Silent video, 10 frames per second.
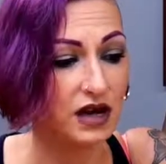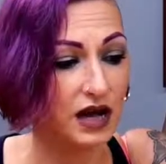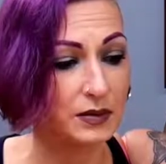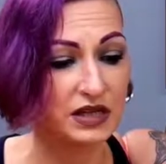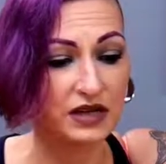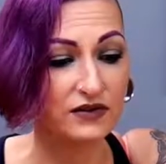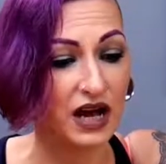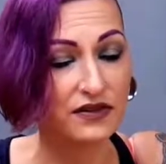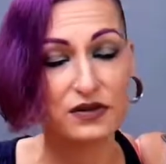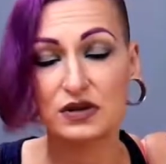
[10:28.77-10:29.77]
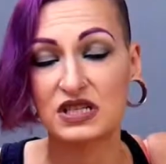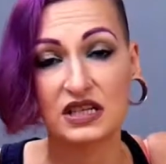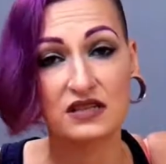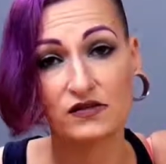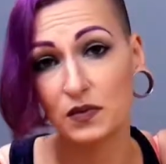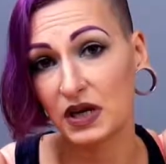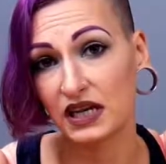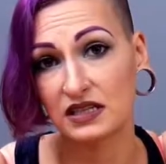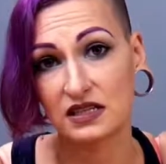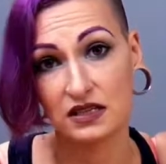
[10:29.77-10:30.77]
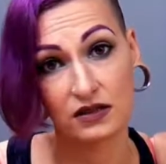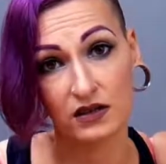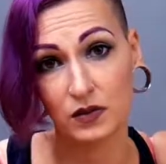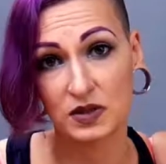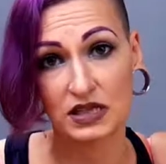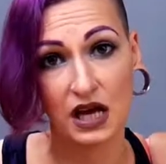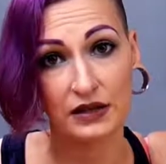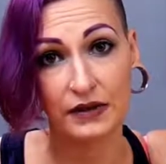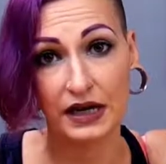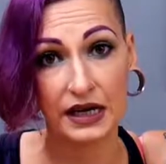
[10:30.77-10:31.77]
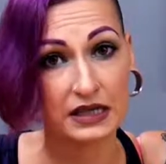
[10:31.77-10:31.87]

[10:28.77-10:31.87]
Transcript: I mean, I've gotten through 6 of them, and I still give them a solid rating.